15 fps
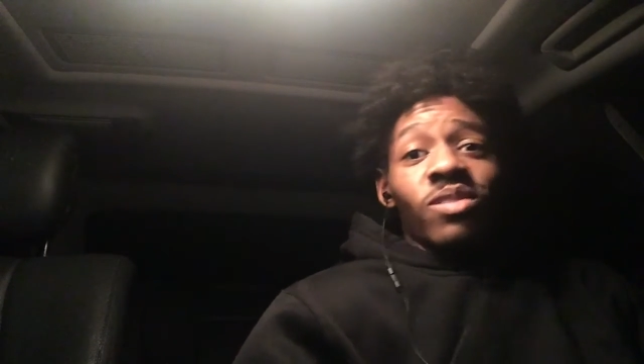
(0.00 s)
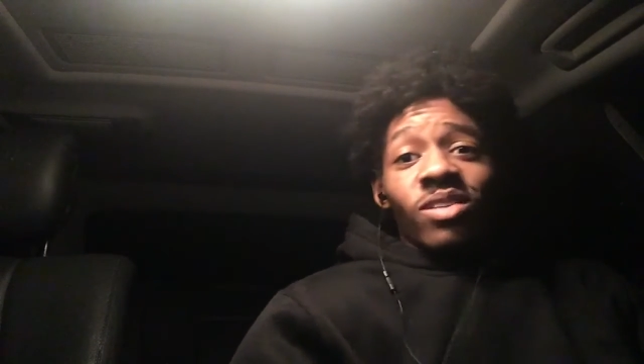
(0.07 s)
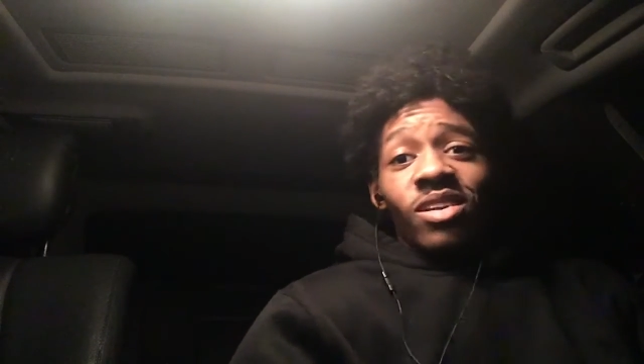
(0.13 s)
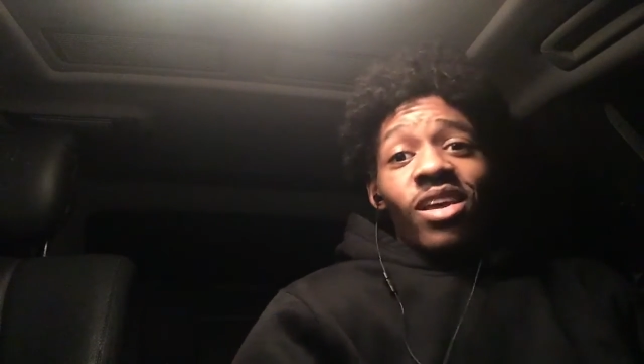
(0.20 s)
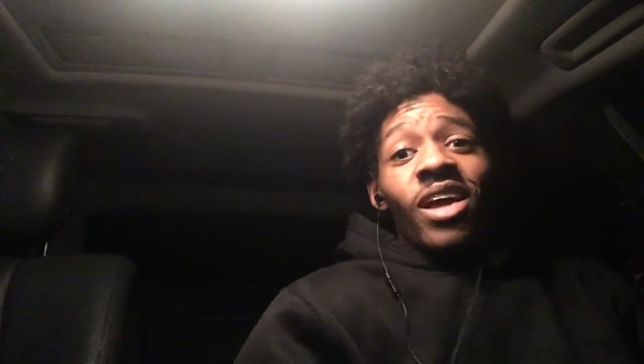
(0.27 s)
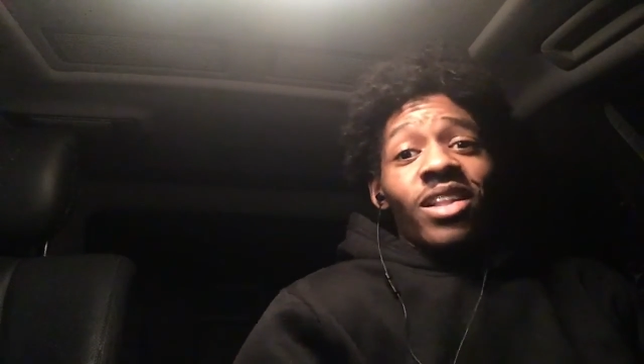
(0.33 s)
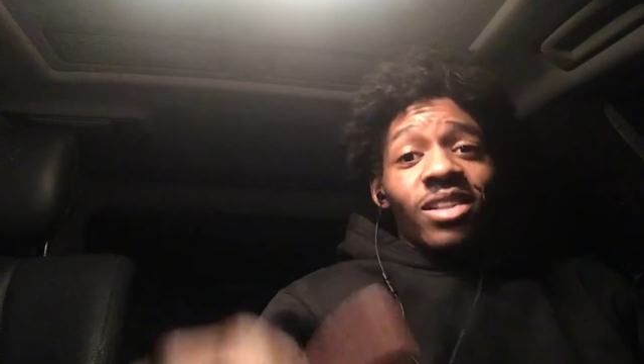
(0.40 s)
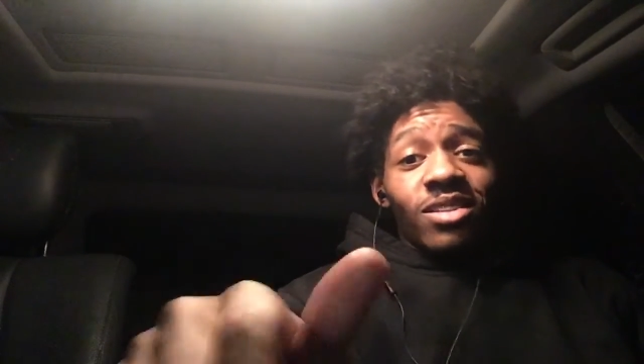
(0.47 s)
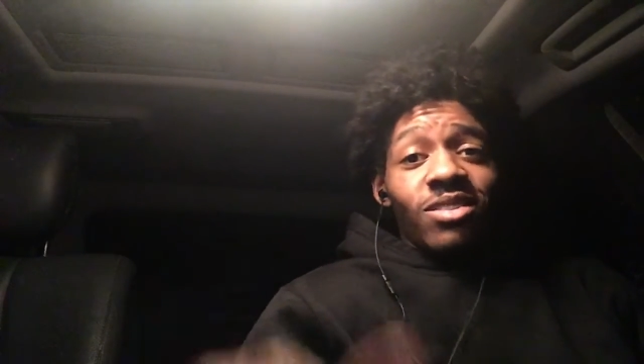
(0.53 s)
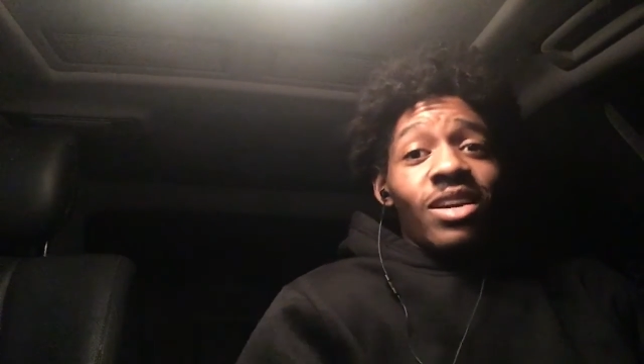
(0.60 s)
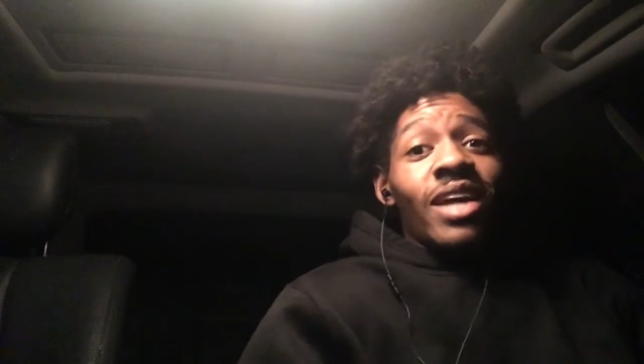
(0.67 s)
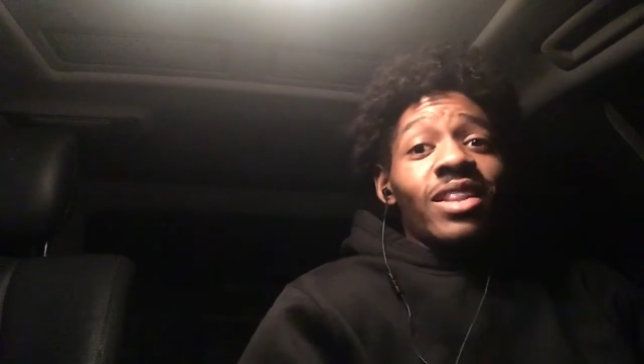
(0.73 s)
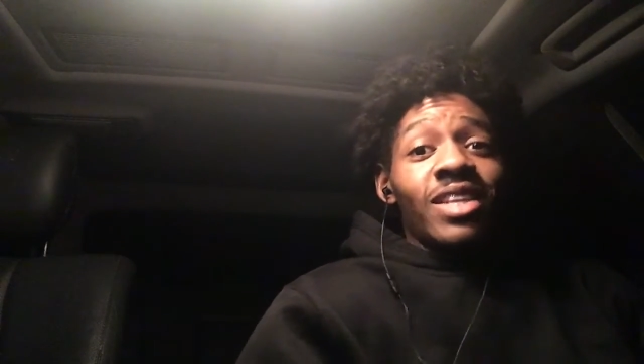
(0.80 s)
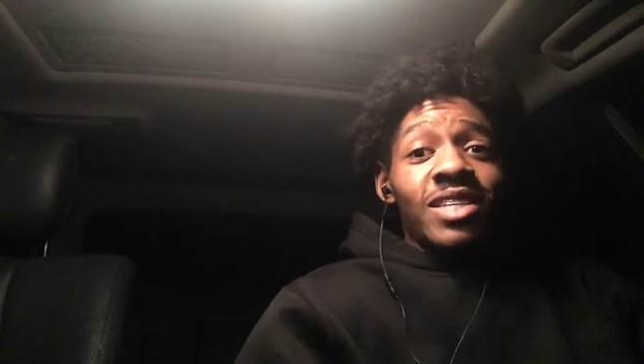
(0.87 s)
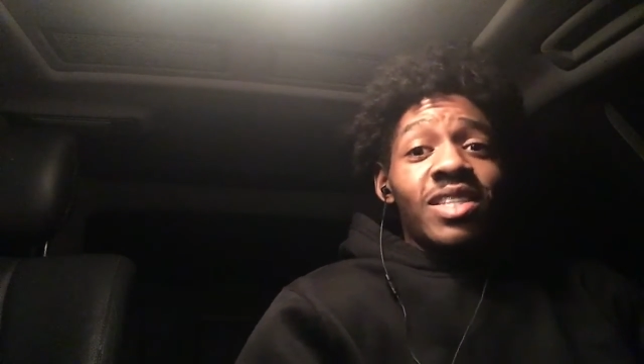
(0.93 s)

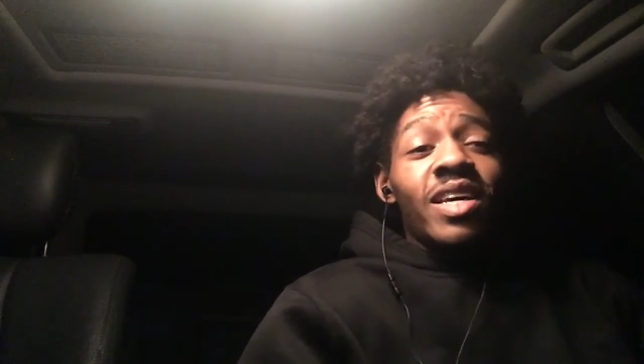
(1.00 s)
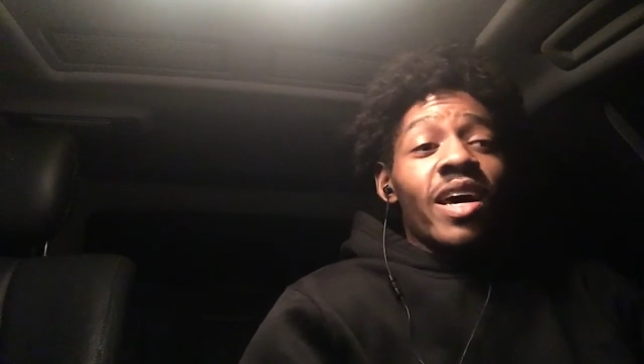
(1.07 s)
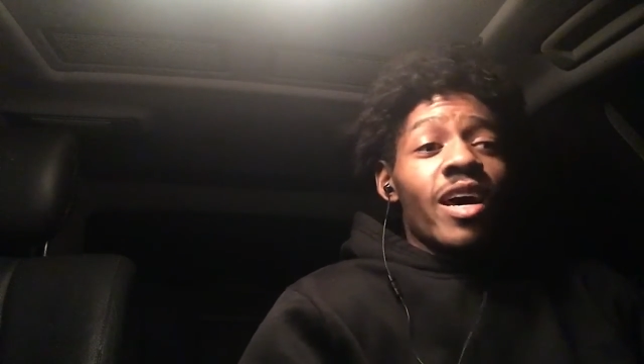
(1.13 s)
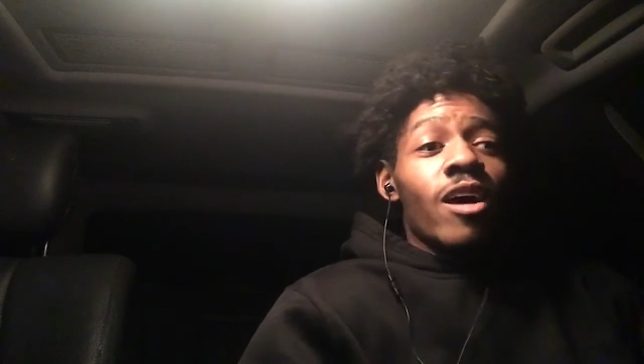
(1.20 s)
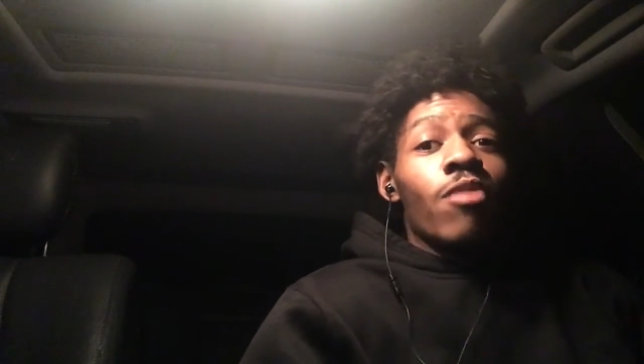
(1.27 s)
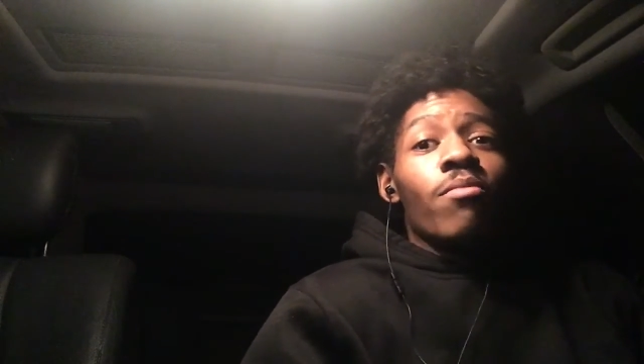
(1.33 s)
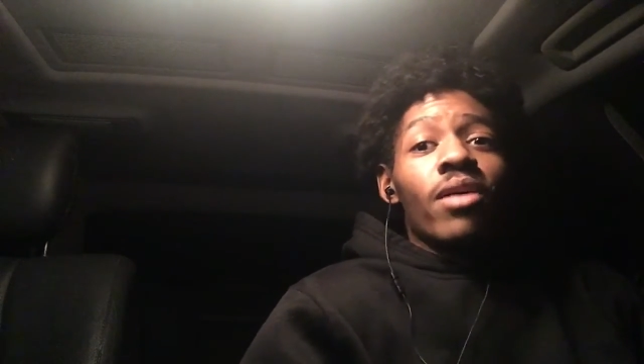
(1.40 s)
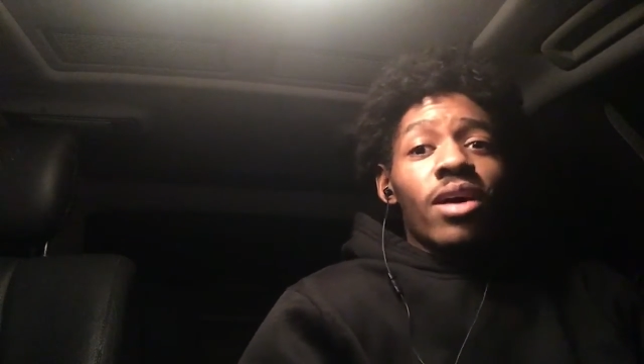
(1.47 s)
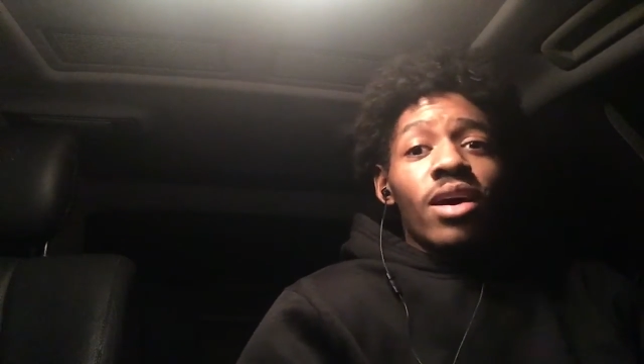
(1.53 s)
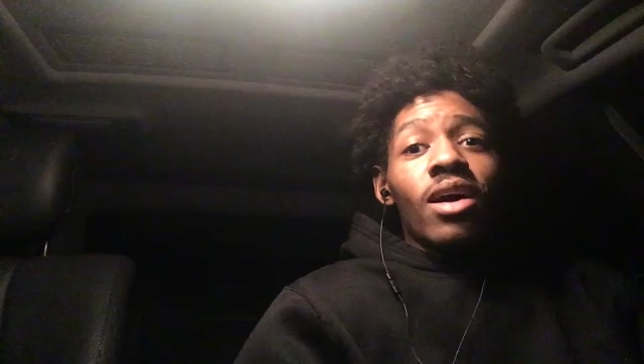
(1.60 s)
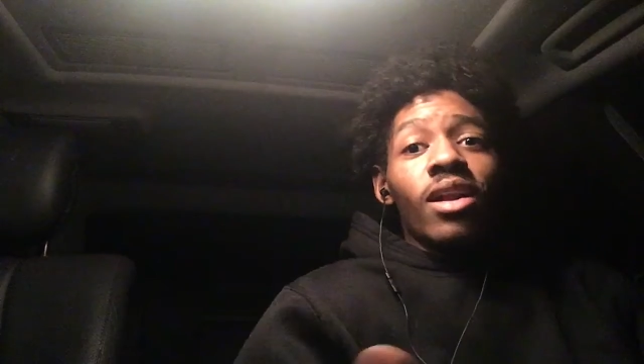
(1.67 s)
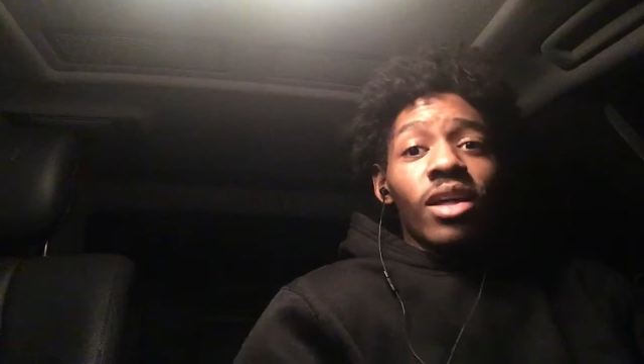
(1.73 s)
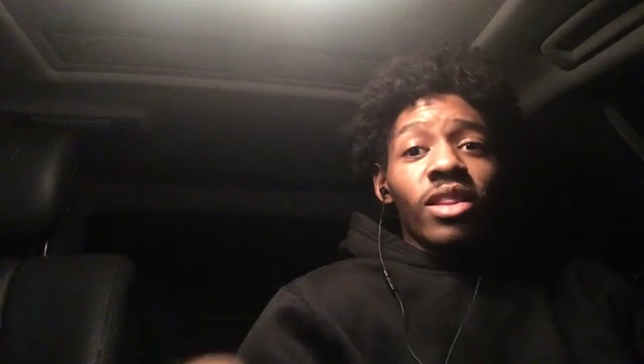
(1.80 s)
at this time and in